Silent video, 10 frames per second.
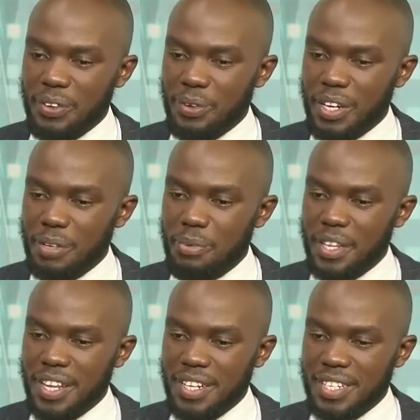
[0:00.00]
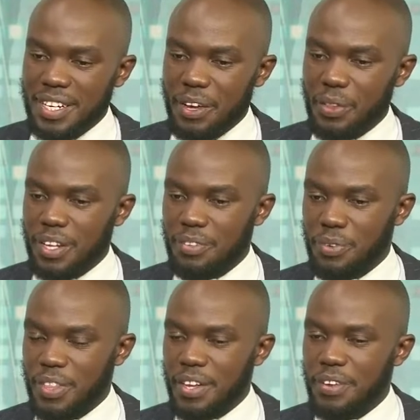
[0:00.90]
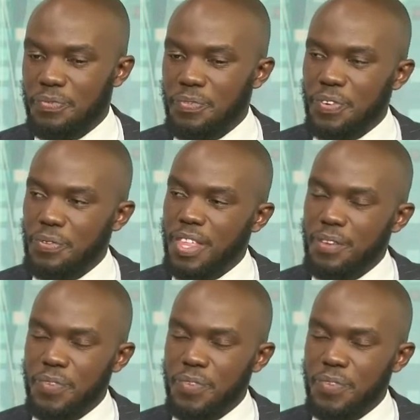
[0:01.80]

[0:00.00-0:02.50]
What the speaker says: could it be that now that for the